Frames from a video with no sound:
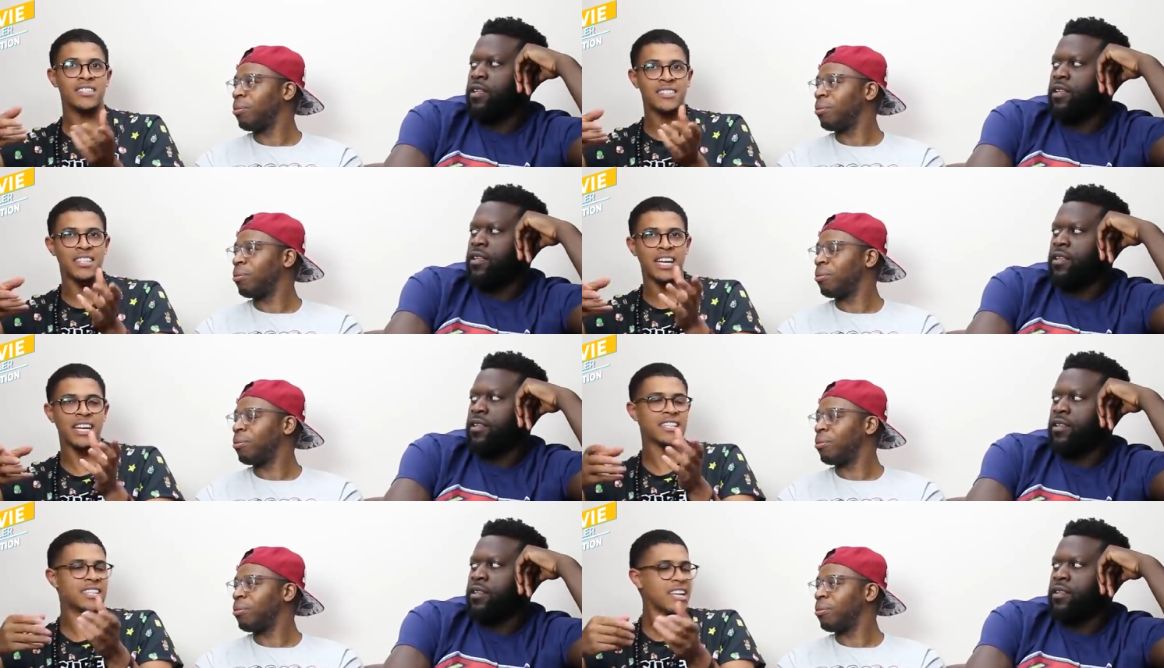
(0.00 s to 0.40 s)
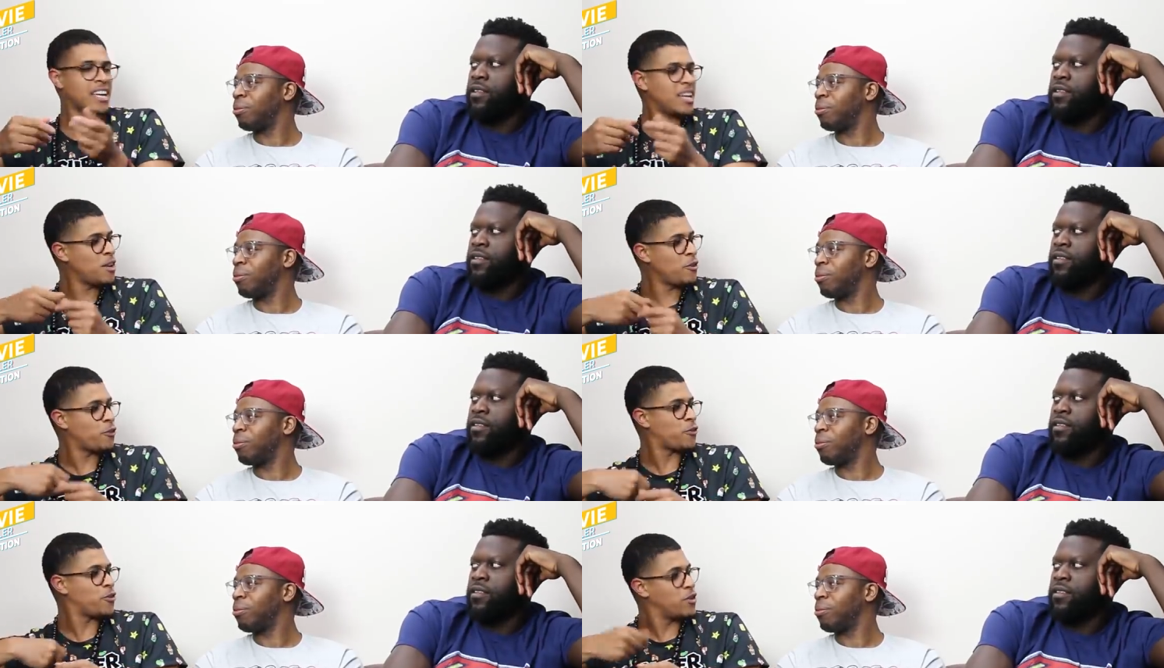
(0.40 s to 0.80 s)
Speaker 1: they,
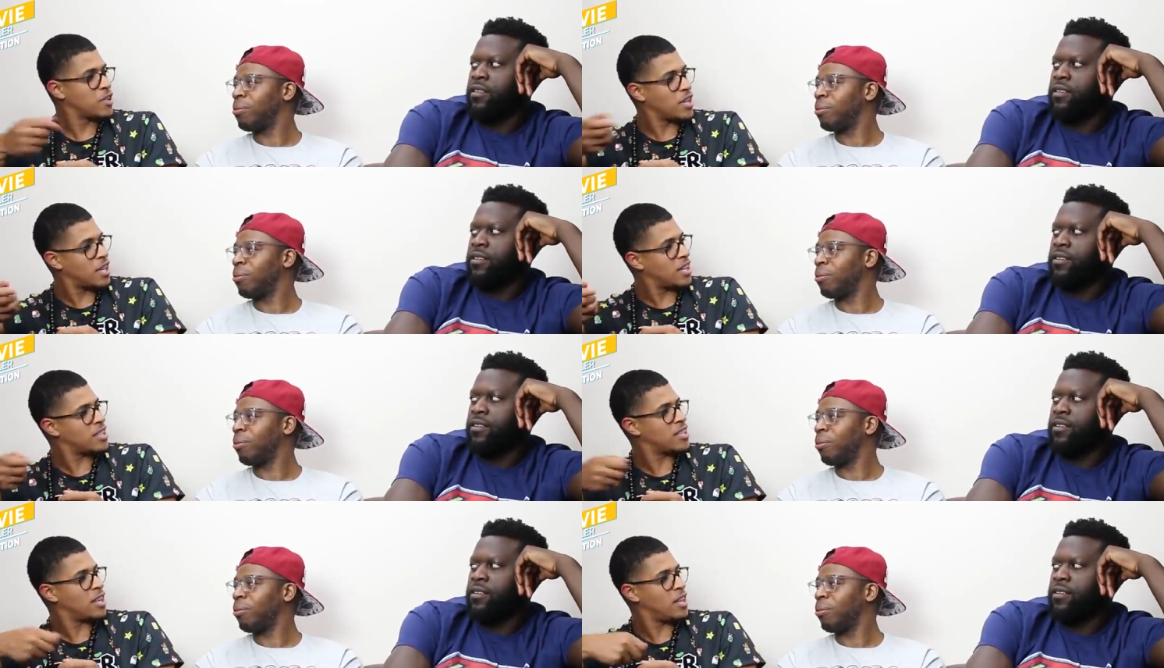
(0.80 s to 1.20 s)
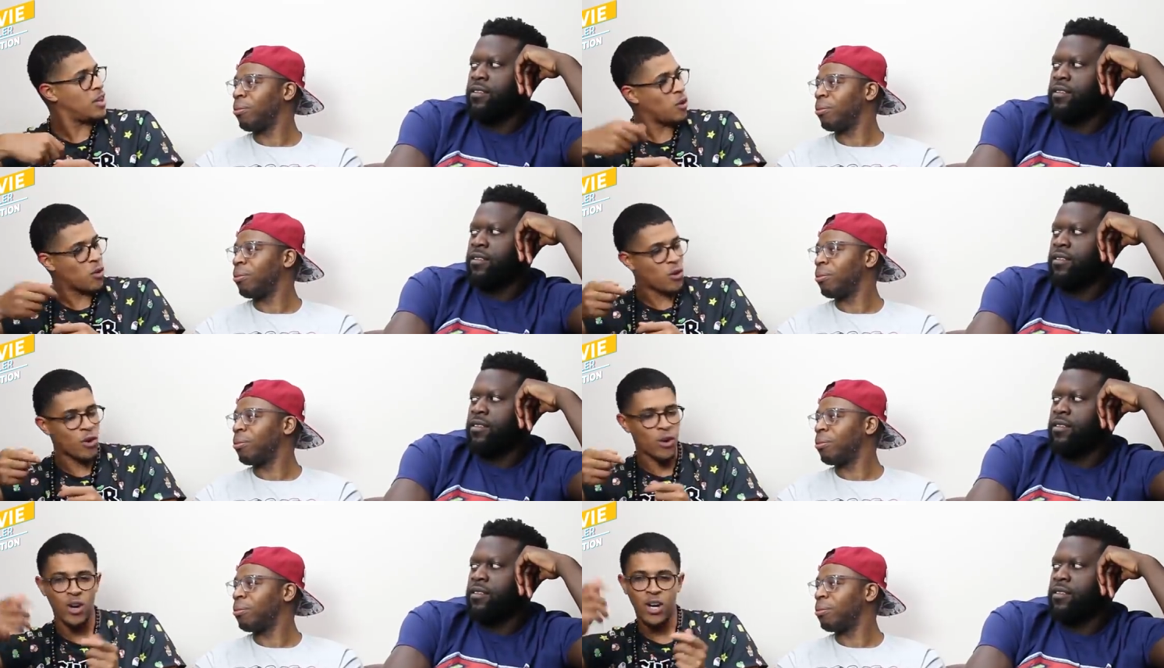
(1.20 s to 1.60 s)
they he threw the, the
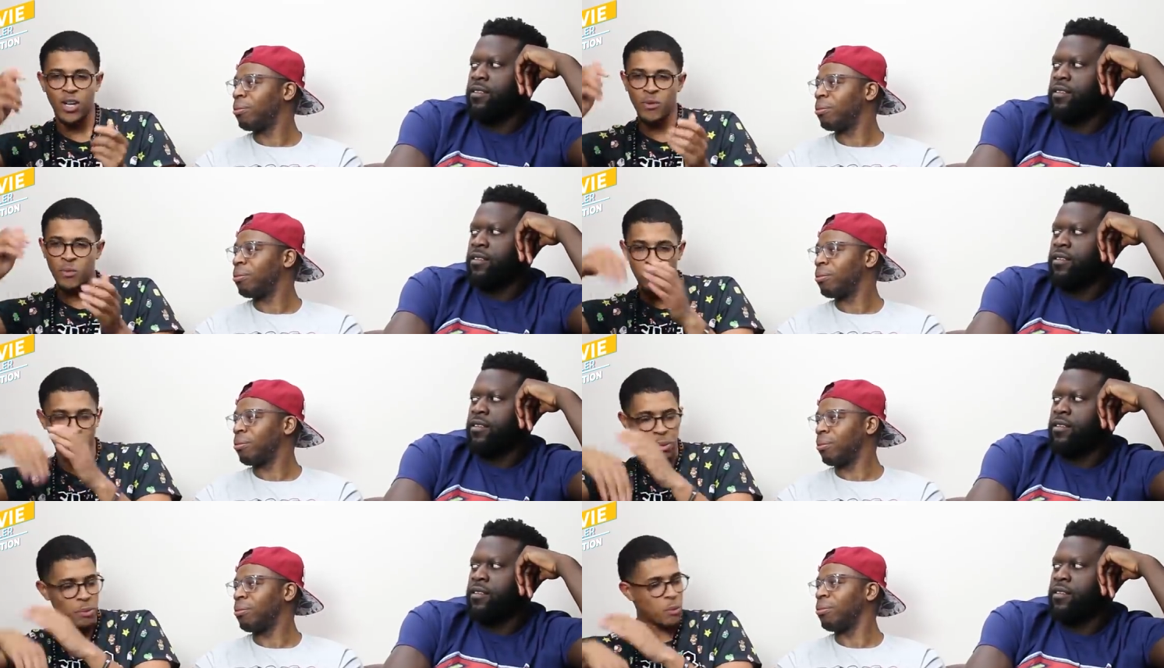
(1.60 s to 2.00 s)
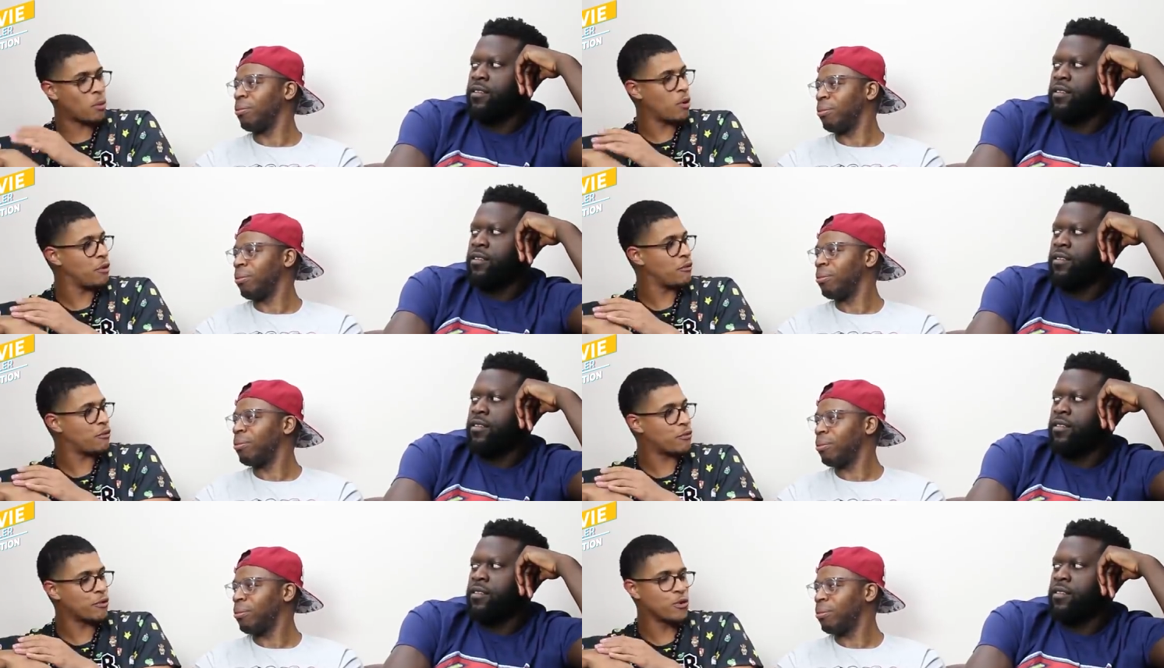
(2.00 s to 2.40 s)
little coin when
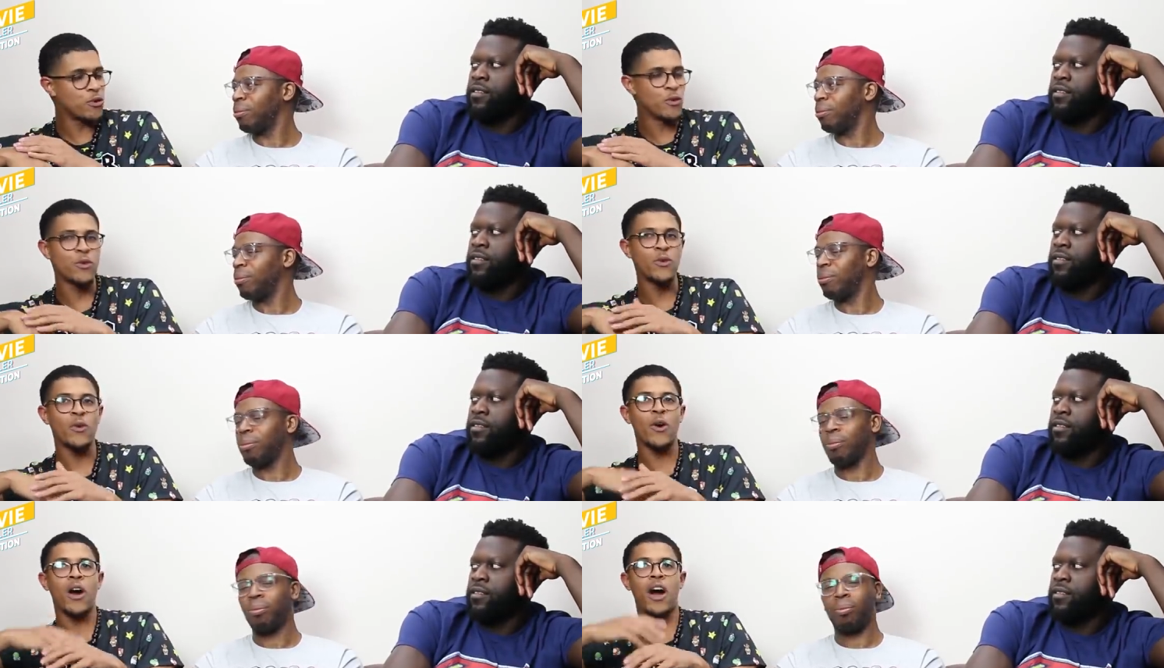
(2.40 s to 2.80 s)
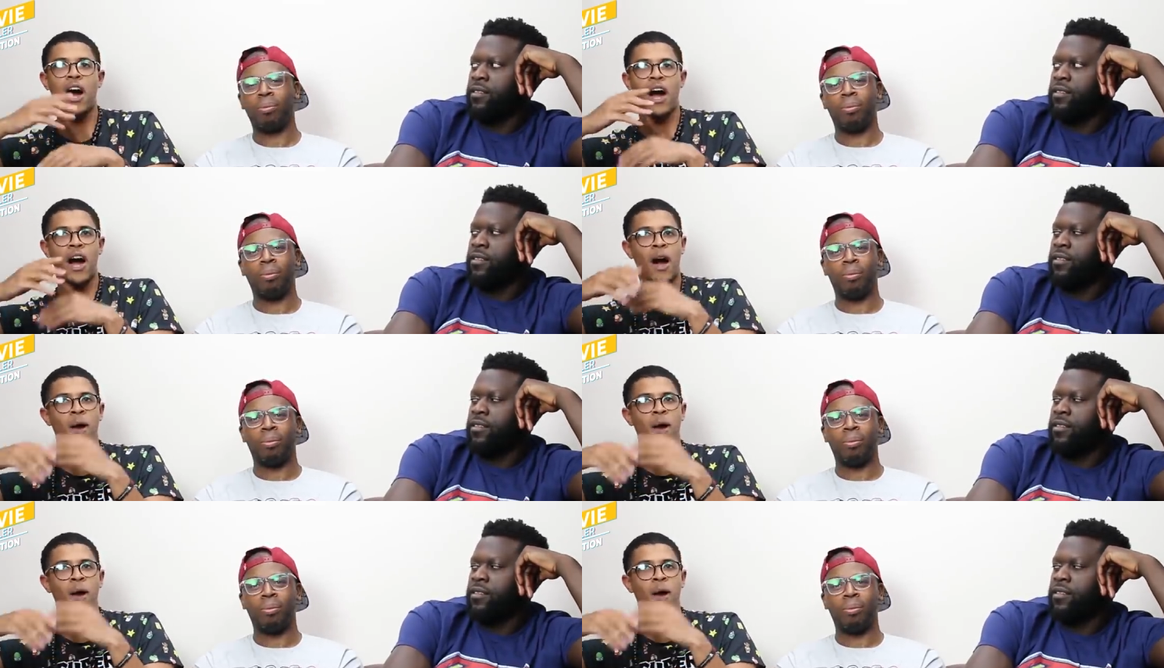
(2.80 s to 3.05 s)
mm. went through.